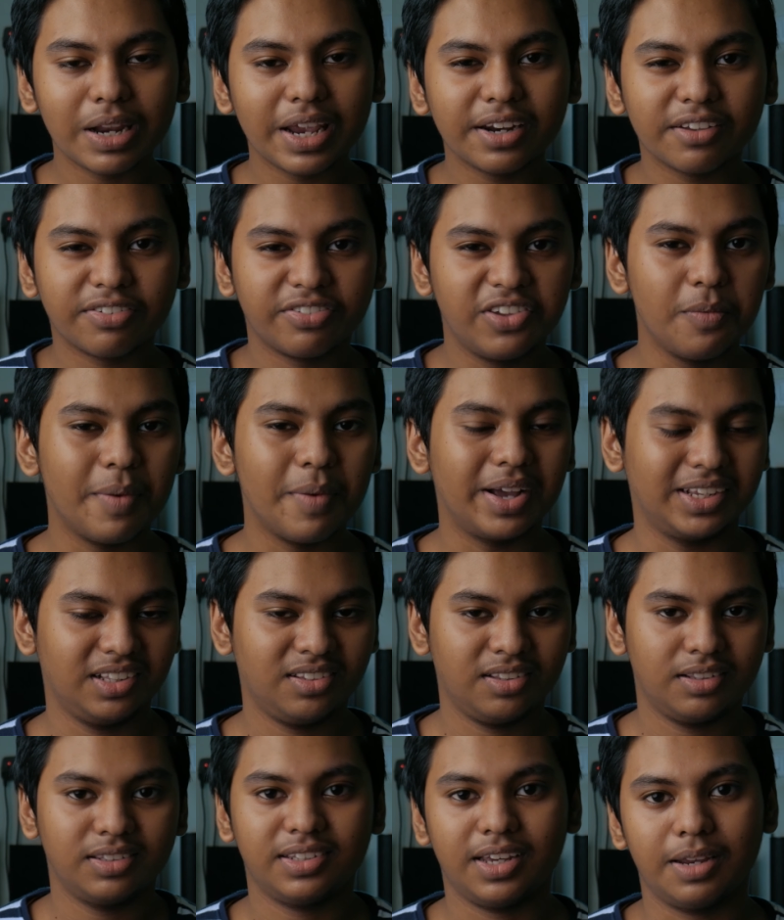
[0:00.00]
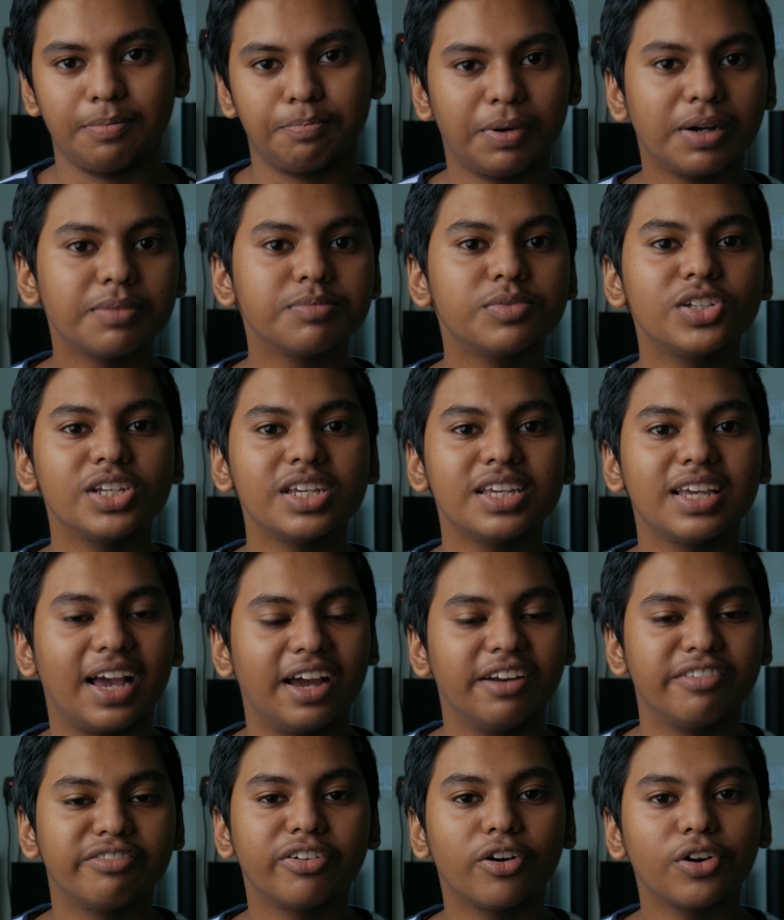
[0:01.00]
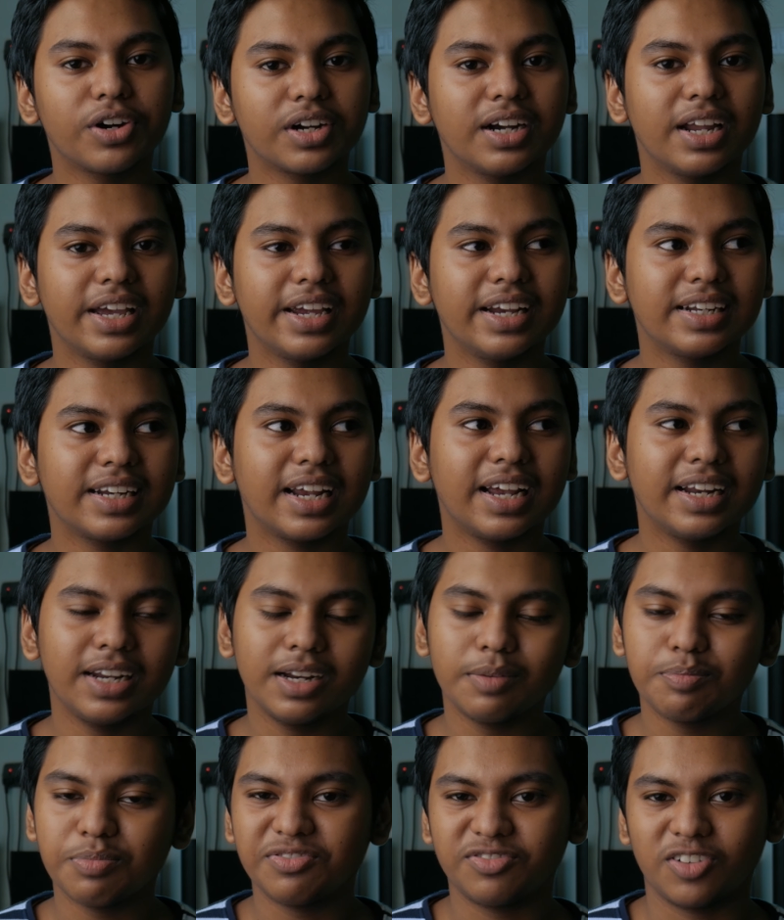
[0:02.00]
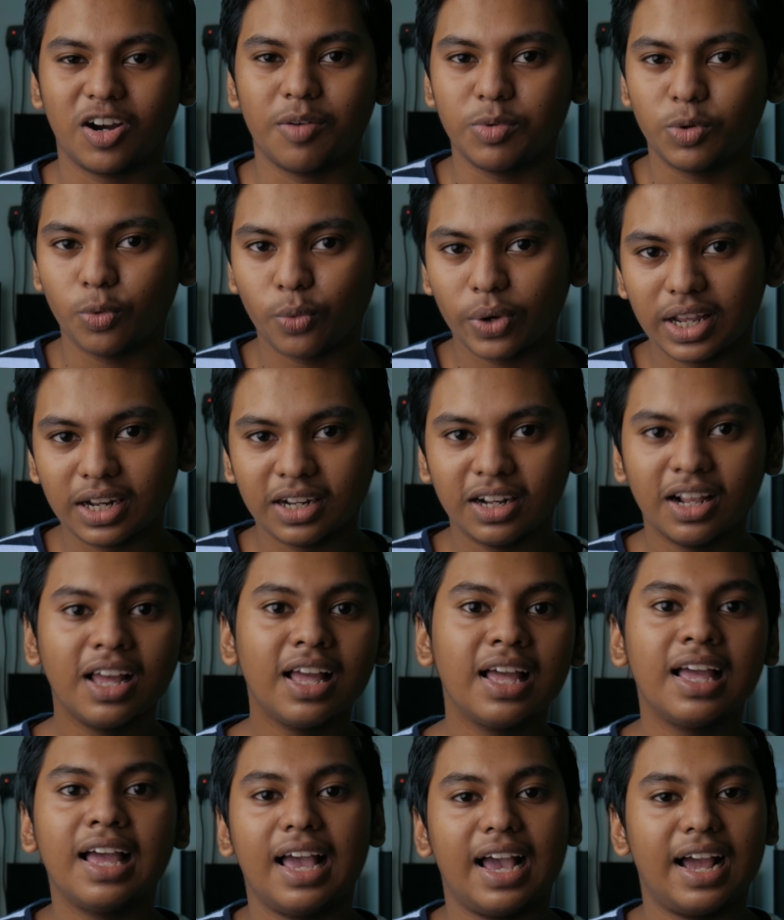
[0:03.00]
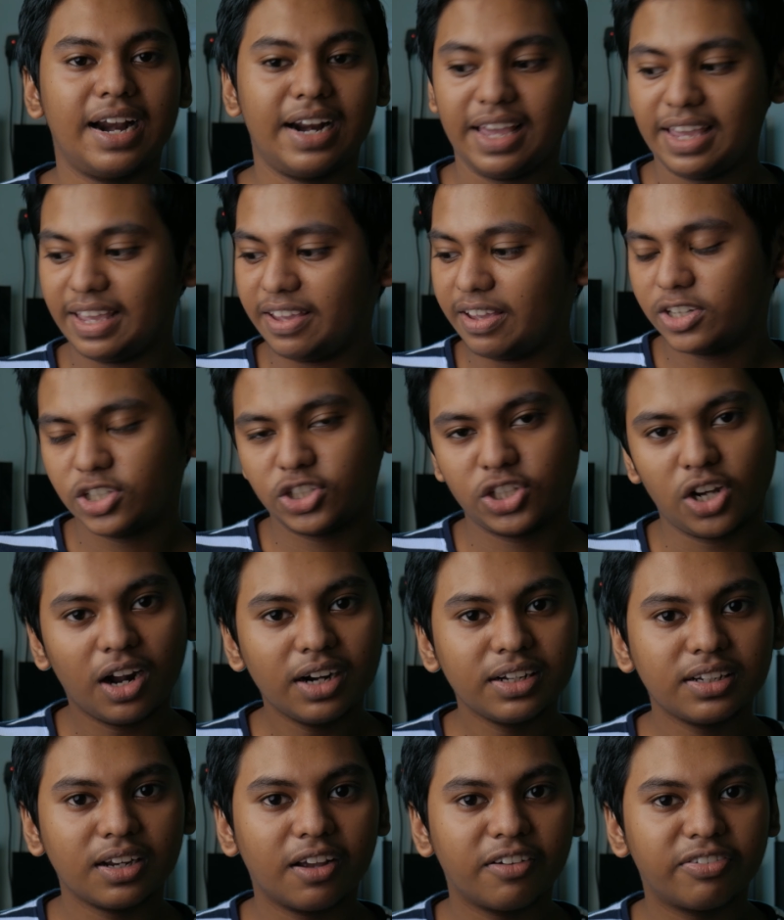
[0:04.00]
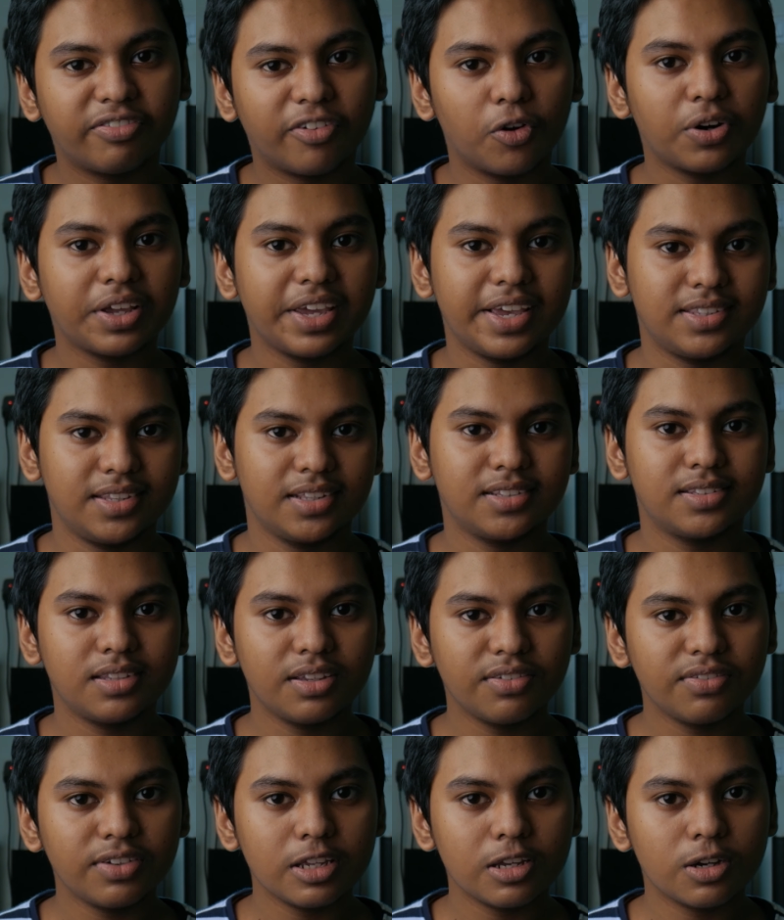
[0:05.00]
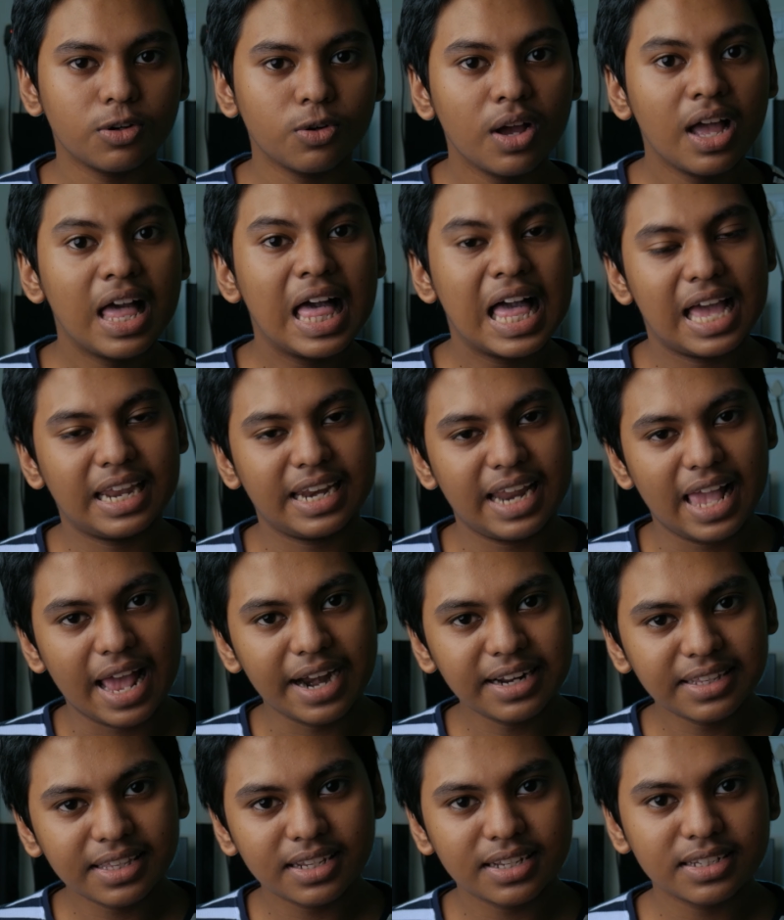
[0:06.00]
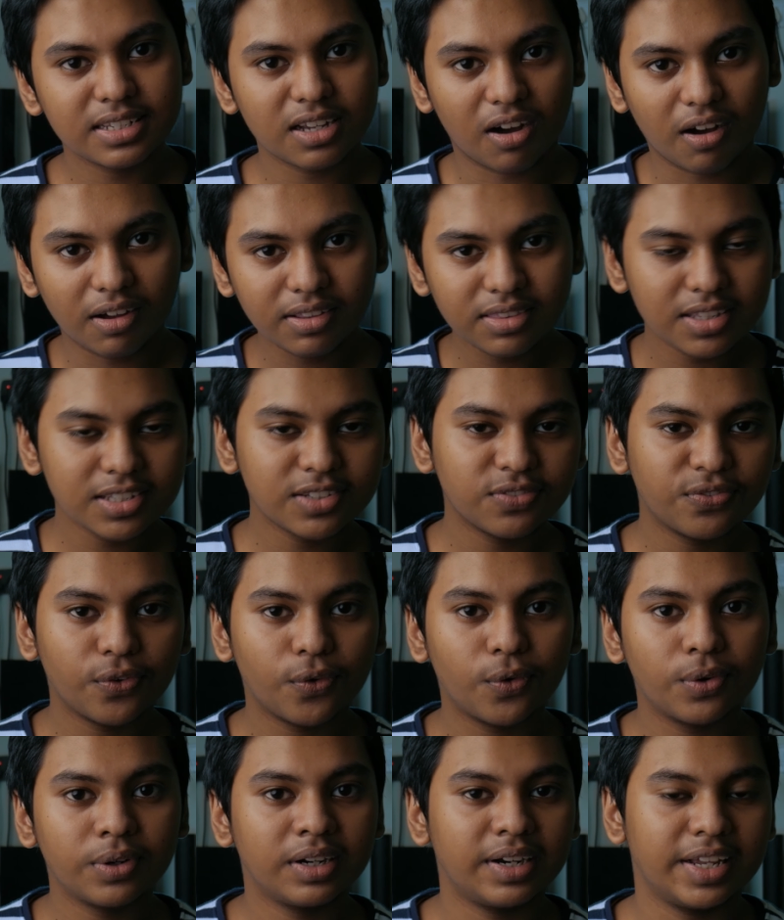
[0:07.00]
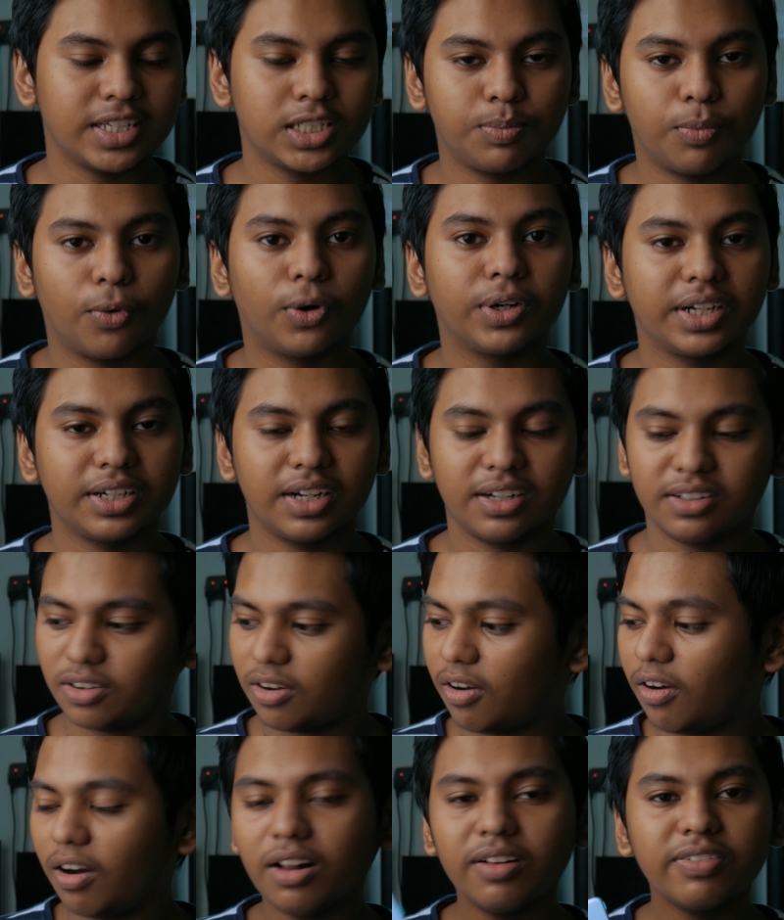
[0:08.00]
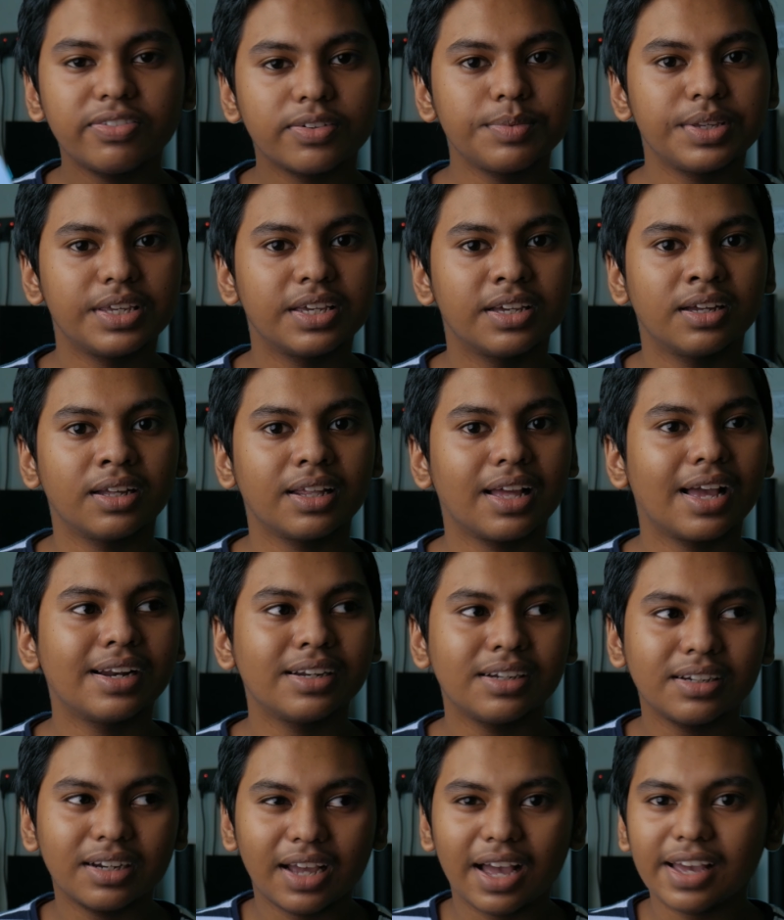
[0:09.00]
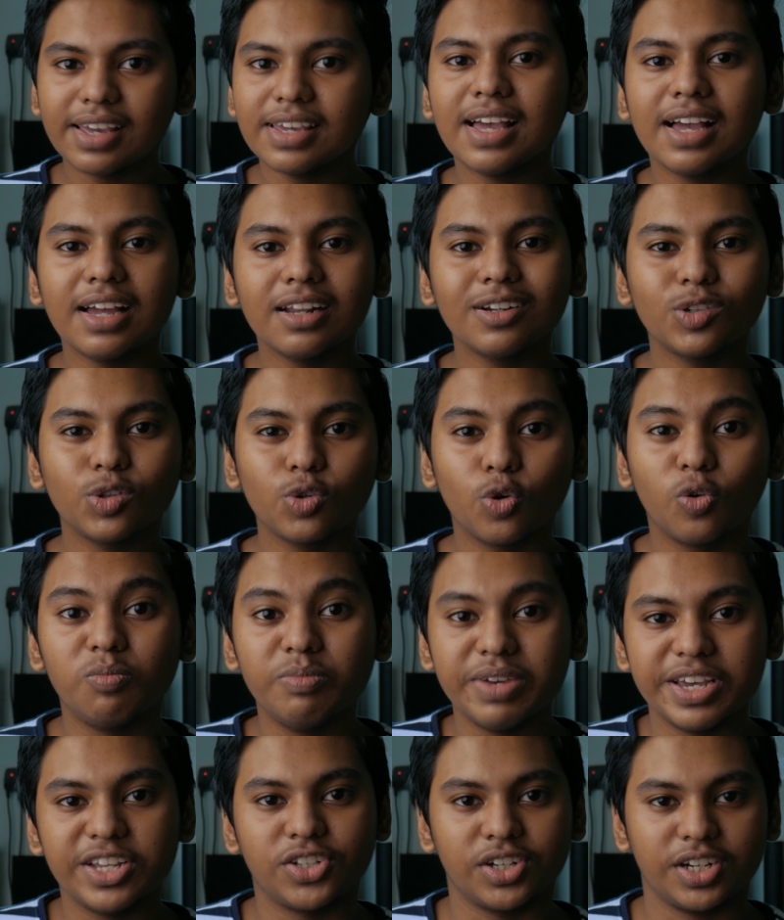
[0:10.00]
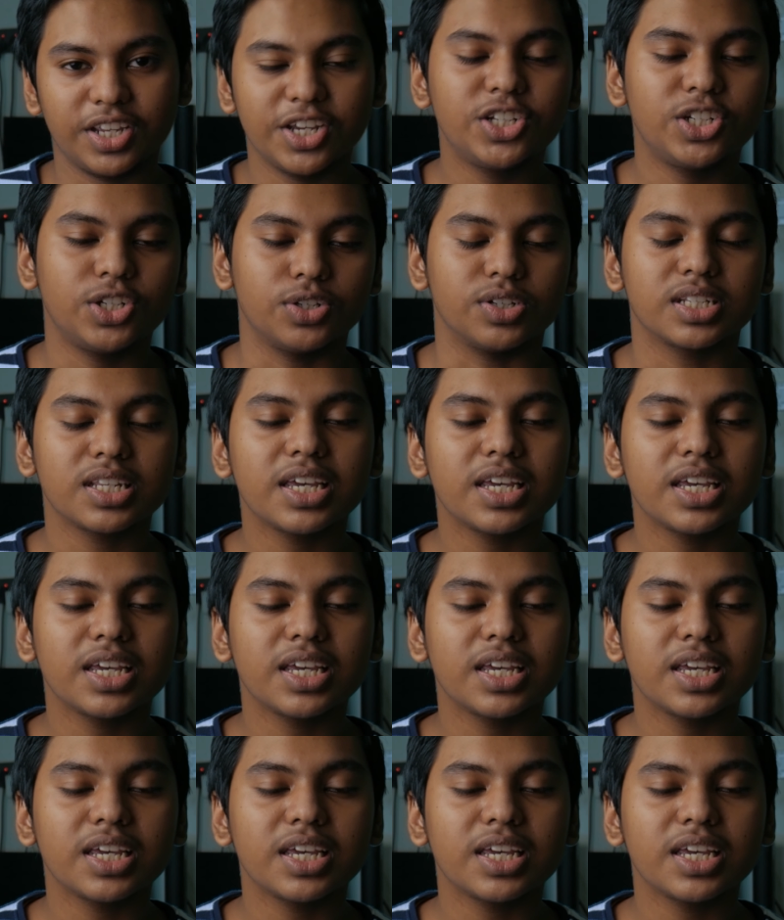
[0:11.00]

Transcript: played a few matches inside PUBG and Fortnite and it performed well and I shot a 4K 60 video and edited it on this phone and exported it all from here and I had no major issues.